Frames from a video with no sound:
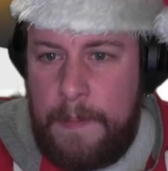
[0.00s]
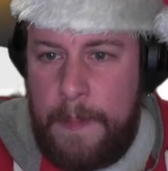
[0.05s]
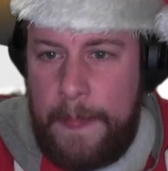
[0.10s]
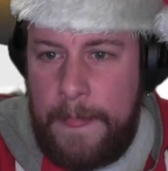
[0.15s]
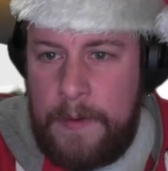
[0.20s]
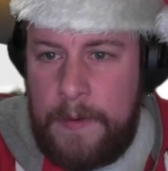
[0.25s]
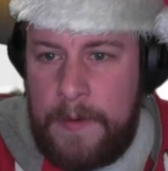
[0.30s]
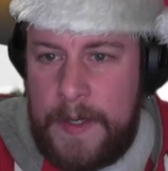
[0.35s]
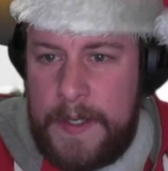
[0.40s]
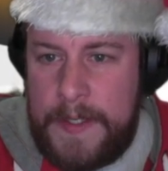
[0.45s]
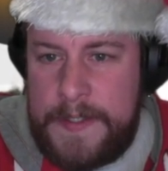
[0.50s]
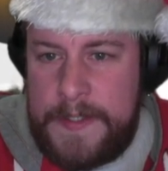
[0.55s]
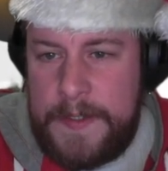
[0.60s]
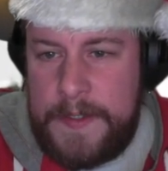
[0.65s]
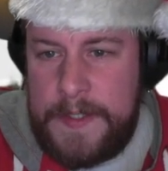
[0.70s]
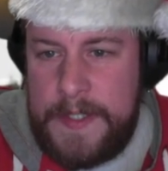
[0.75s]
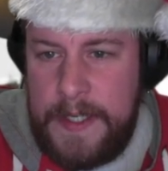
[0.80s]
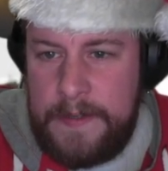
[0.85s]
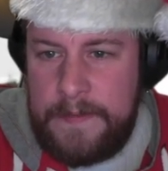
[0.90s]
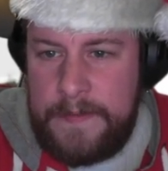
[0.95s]
Right, so
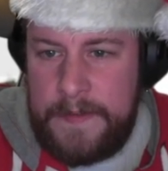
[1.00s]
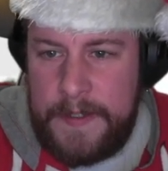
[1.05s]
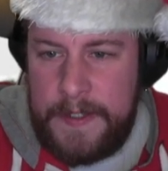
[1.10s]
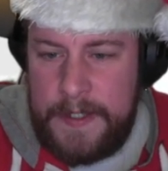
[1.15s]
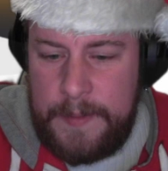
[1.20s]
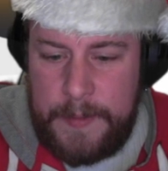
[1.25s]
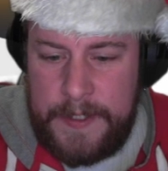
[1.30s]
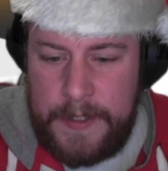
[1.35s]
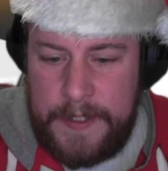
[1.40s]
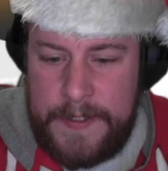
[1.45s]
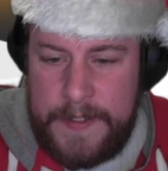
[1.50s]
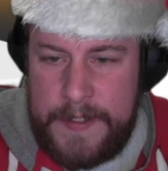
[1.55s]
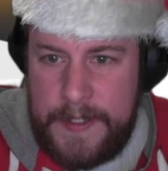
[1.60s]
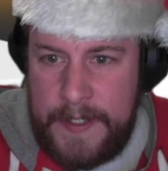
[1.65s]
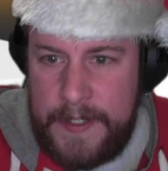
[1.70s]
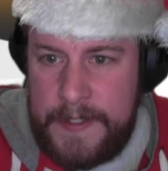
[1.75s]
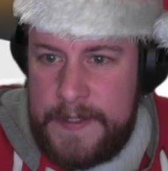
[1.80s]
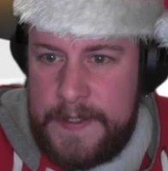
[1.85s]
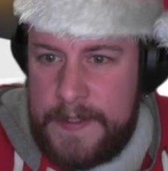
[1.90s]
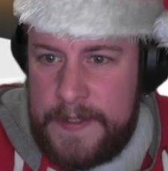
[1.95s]
identifying the
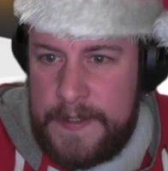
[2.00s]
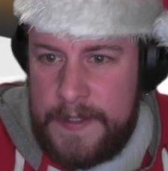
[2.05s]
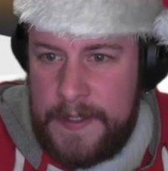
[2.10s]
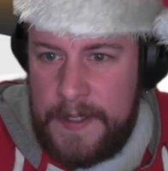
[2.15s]
process.